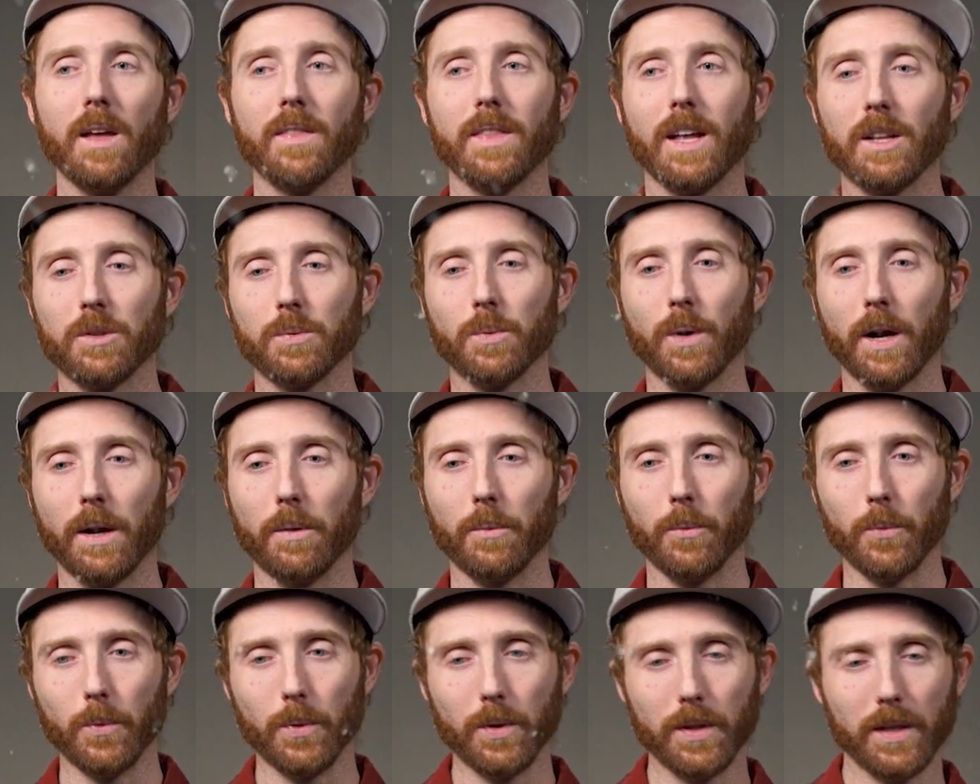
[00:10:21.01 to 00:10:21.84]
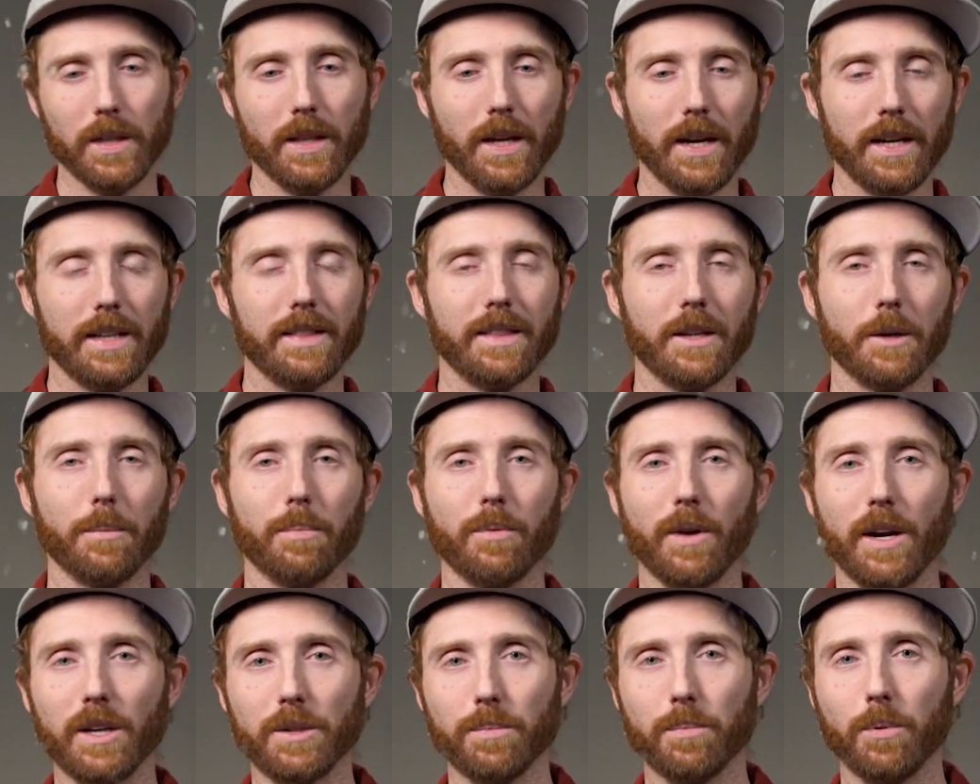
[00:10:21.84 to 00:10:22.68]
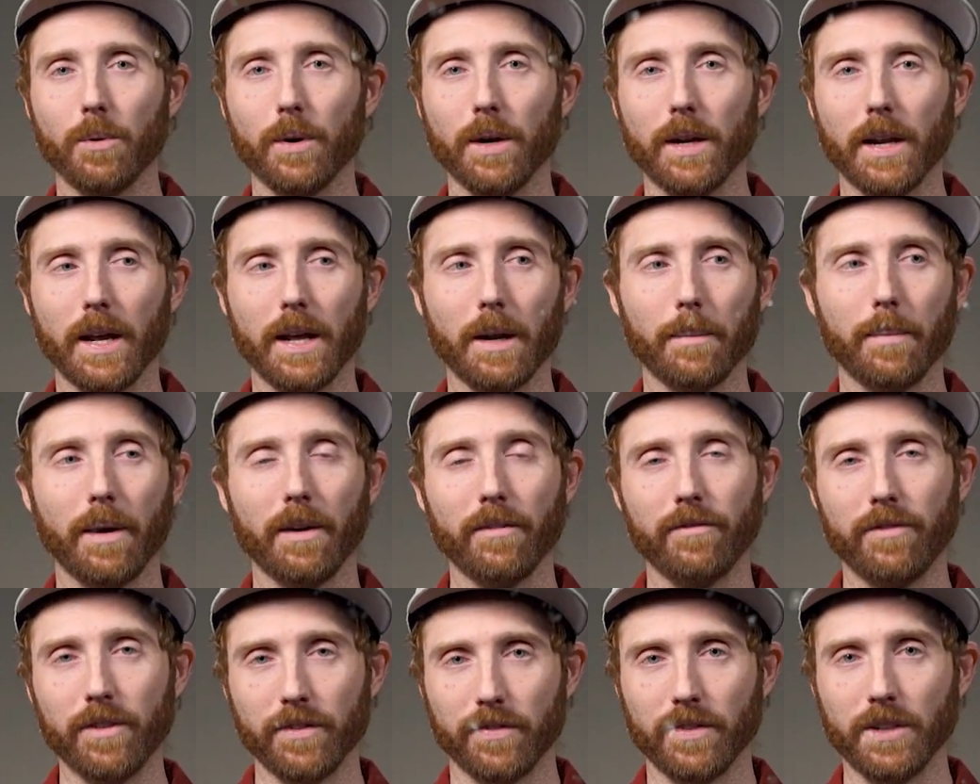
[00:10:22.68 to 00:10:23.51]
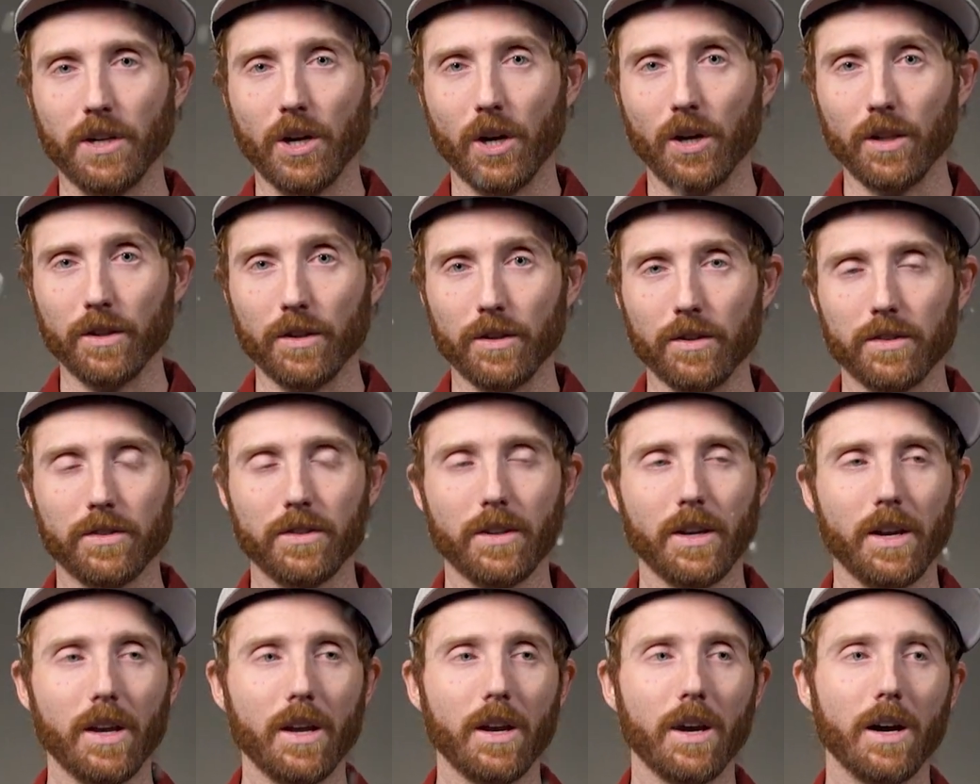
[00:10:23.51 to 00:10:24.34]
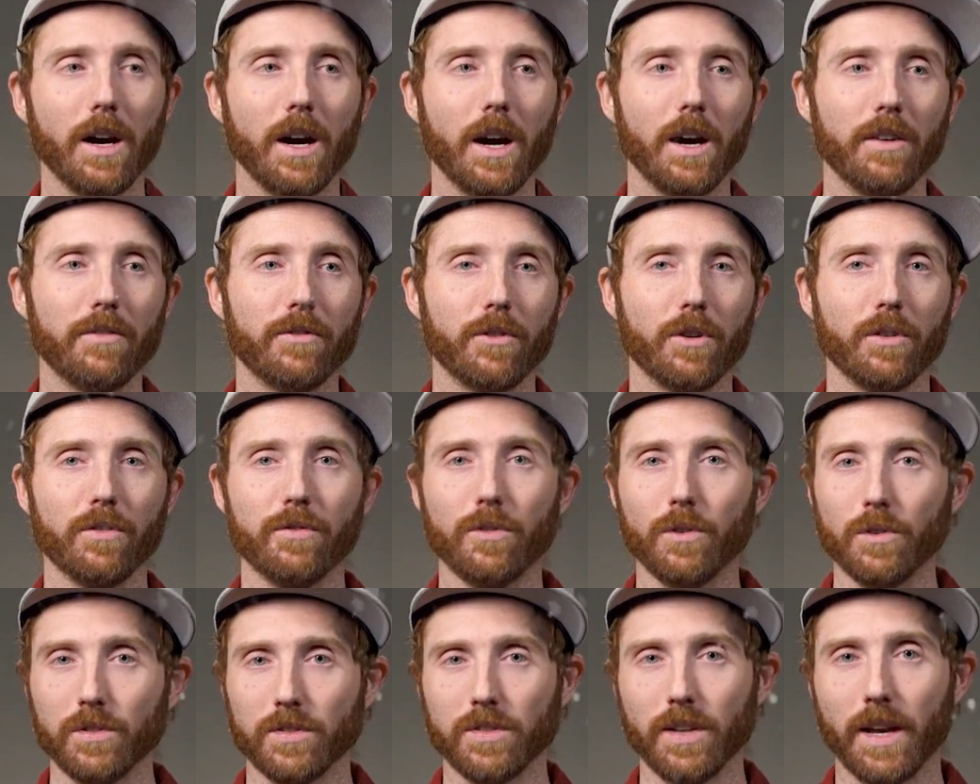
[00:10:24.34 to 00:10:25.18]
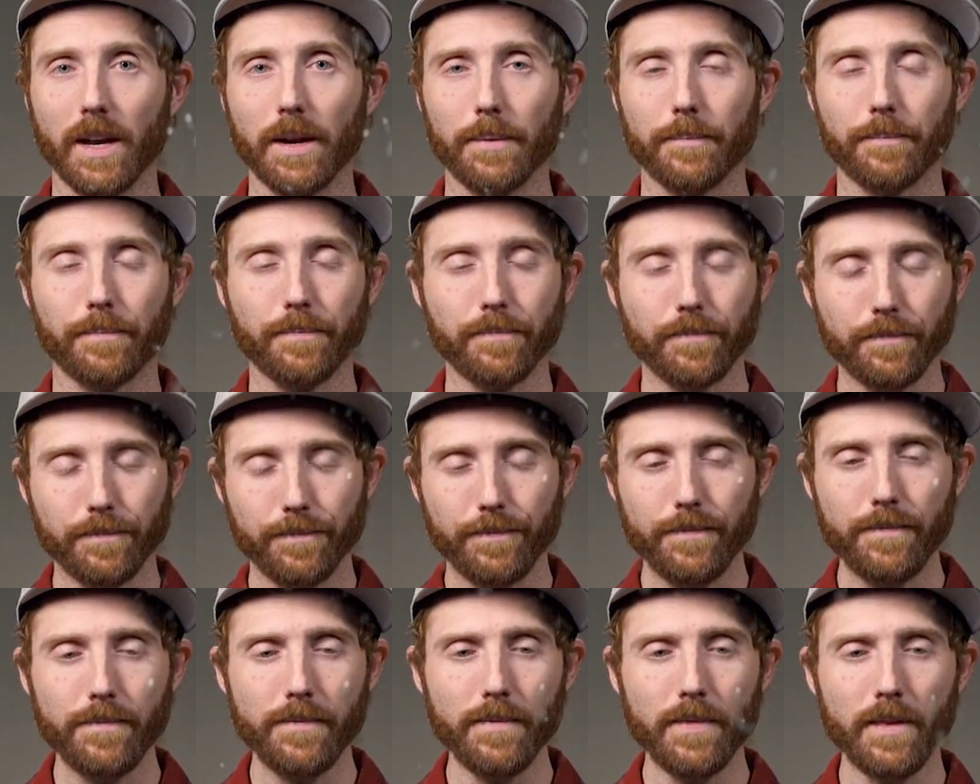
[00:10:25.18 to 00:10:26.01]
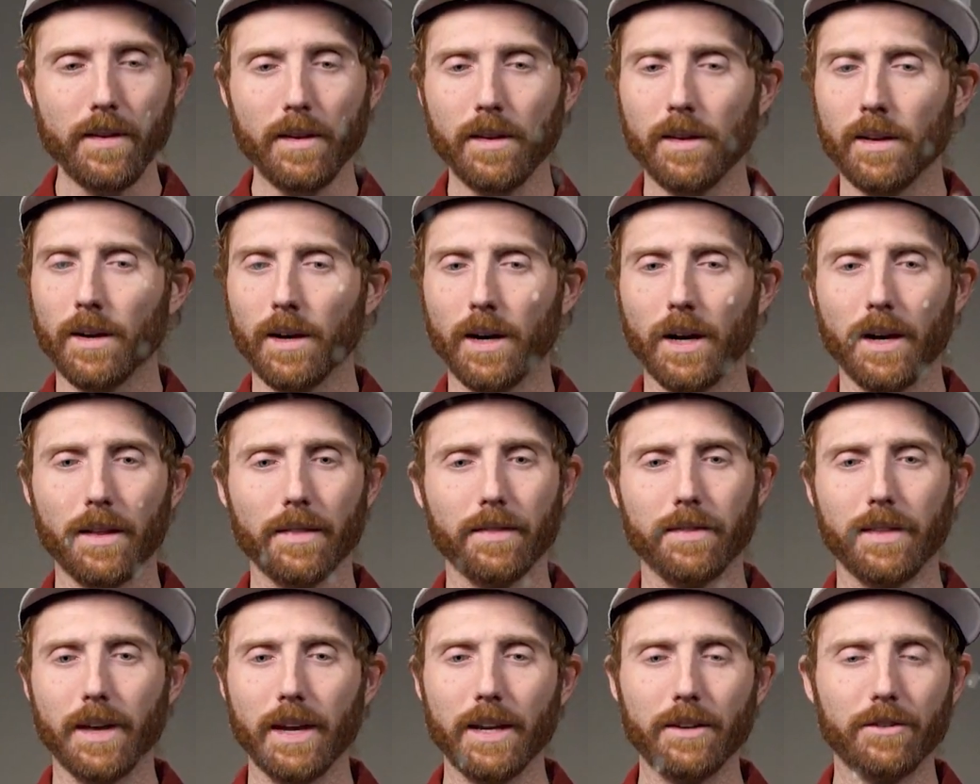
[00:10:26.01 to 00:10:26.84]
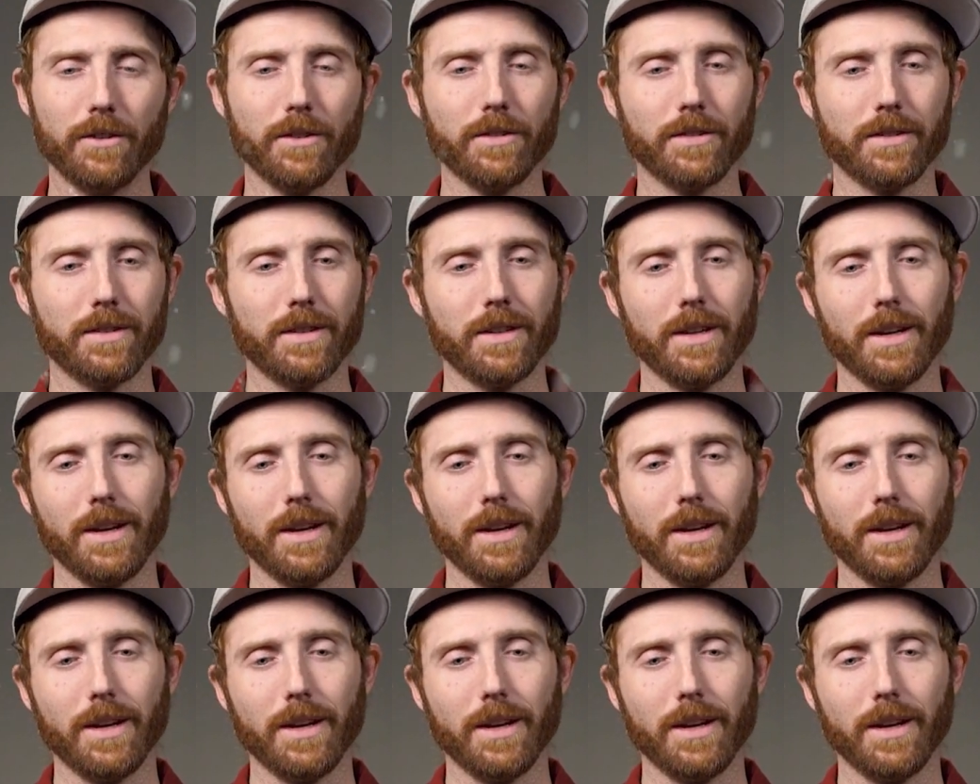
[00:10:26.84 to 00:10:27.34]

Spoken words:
That's why I really like their price point at about $50 for a full set. They just